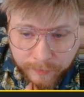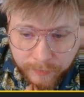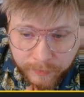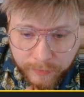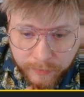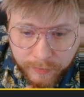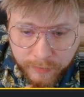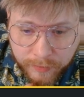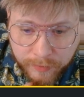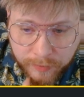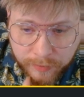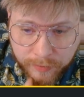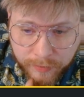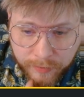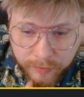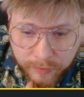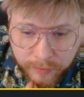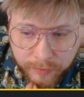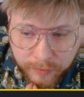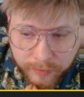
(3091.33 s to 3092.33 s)

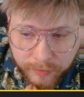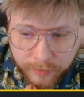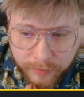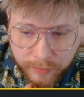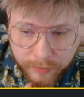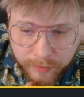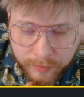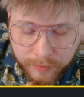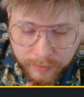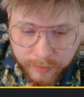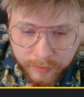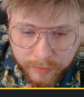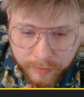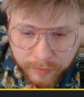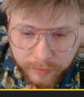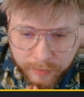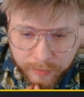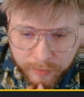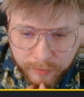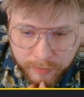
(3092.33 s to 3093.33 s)

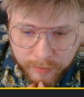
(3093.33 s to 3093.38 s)
[no speech]